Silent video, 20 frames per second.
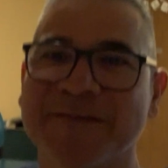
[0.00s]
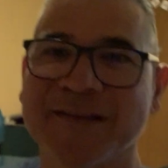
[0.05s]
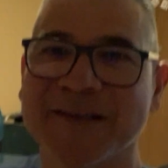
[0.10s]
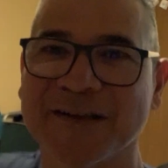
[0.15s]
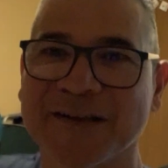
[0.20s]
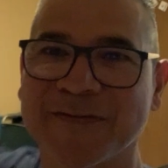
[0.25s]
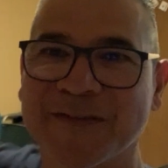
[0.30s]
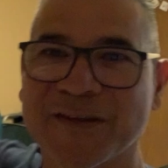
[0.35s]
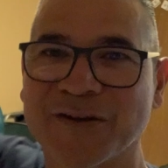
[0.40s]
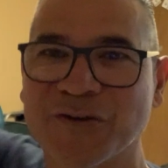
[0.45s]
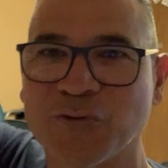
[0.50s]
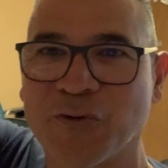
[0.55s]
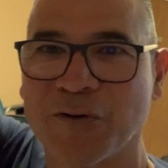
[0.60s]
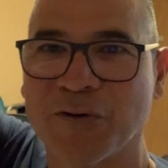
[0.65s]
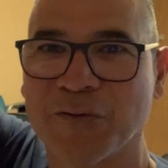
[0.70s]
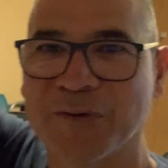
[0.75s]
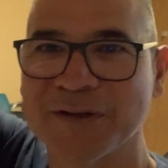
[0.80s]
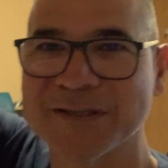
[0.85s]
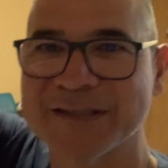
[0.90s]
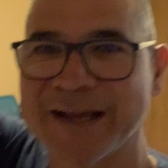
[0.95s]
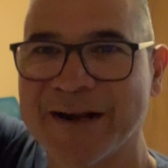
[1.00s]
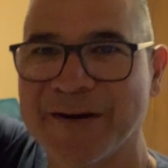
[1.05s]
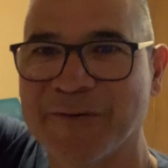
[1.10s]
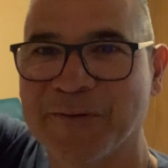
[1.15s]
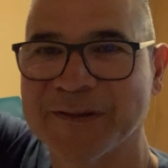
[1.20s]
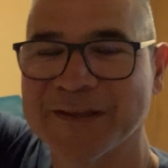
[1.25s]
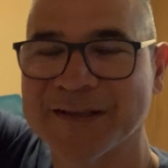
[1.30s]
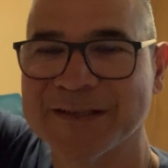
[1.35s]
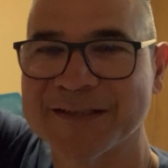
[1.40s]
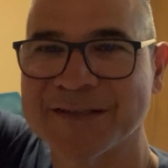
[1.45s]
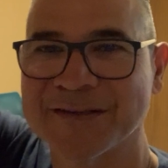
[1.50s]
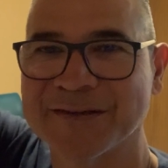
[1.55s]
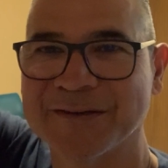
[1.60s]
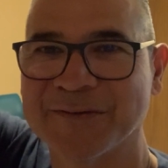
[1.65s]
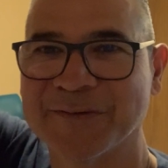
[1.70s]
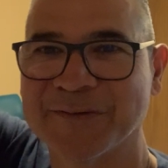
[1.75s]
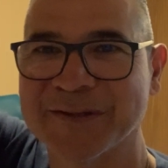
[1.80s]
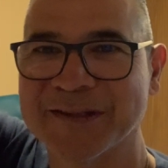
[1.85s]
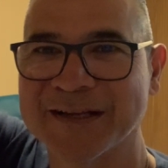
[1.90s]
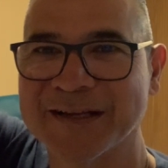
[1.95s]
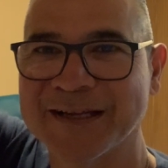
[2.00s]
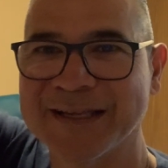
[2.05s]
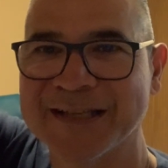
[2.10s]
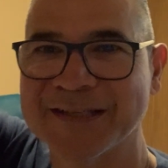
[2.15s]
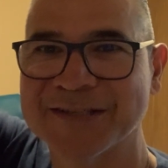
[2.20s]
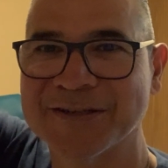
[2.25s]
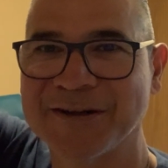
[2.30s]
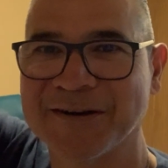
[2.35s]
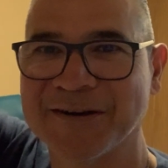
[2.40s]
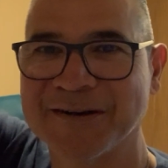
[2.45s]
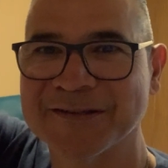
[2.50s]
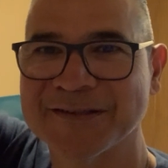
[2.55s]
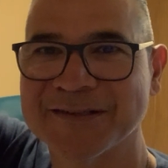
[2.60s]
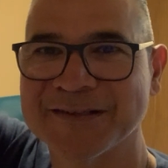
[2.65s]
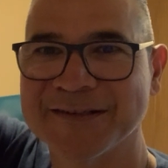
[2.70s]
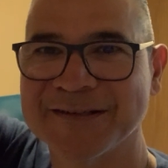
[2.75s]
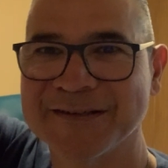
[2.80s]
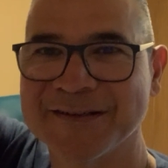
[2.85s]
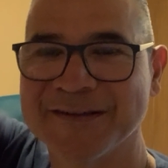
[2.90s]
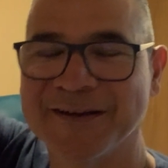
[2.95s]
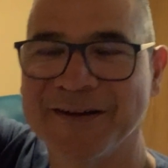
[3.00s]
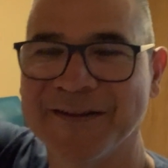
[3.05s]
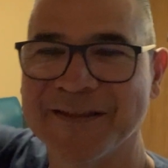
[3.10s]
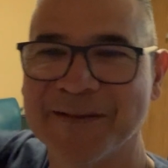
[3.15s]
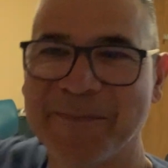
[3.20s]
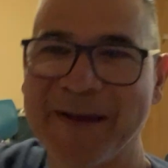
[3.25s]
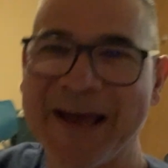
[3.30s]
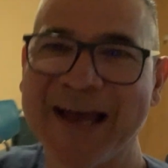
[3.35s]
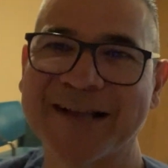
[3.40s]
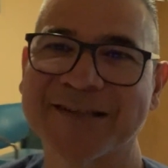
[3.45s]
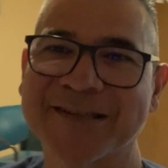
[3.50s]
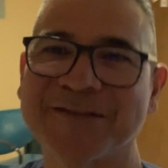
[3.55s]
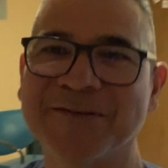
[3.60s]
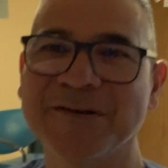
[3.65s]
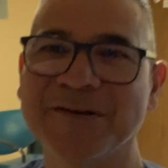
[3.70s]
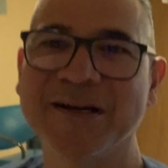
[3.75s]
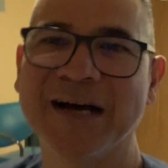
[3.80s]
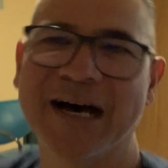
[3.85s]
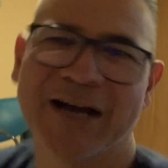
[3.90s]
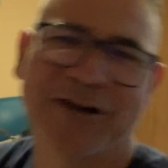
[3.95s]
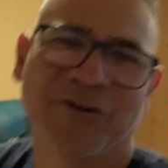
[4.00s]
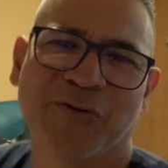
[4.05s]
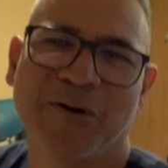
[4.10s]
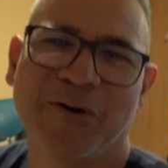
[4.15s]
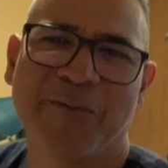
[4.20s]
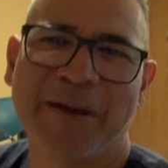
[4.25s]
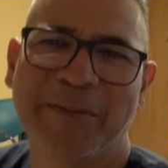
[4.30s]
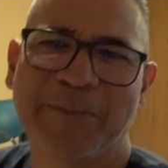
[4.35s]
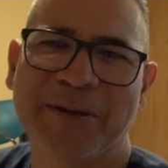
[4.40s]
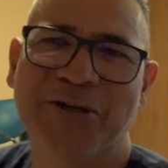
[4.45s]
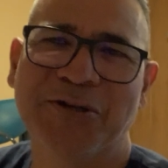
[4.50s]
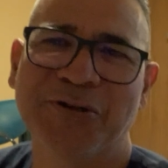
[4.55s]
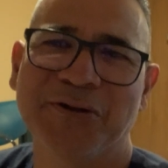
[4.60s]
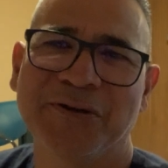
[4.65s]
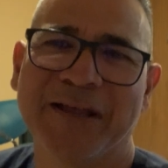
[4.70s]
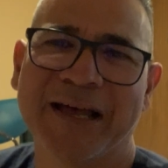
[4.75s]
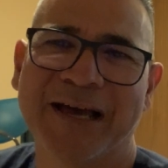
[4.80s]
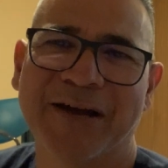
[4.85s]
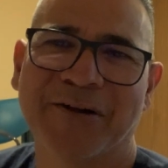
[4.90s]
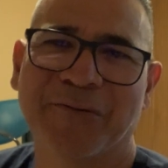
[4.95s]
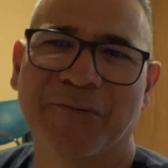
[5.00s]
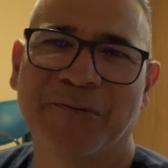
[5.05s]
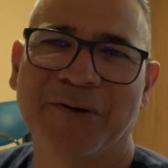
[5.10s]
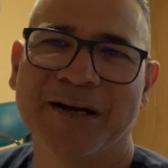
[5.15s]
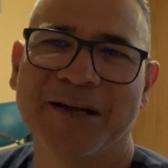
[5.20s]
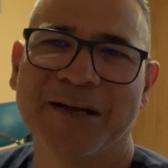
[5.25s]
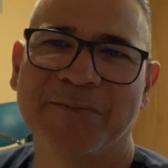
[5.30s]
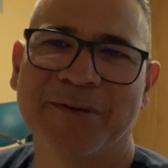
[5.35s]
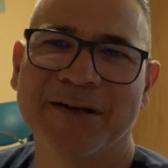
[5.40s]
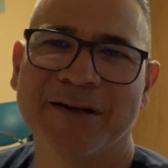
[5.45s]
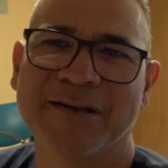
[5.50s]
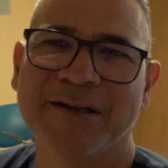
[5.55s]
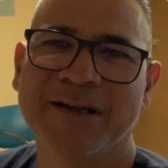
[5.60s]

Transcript: the door was there with the glint stars on the back. So I don't know what made me do that or what, but